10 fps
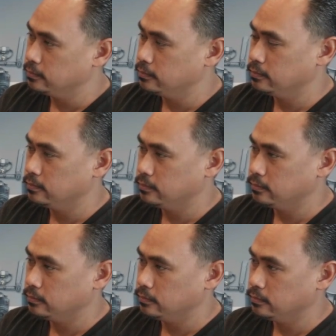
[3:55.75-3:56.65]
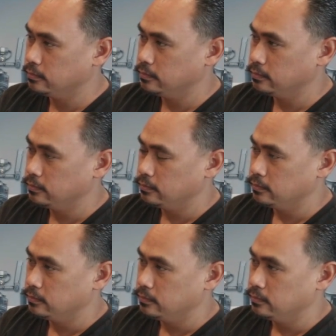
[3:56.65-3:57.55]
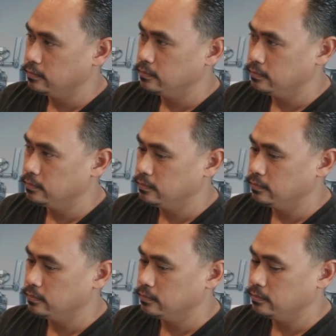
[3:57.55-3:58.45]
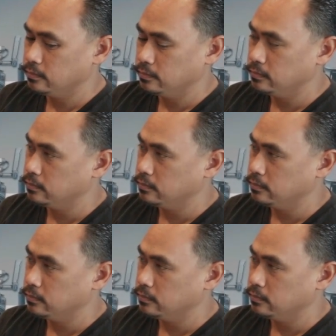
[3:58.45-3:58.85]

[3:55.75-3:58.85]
No words are spoken by the person on screen.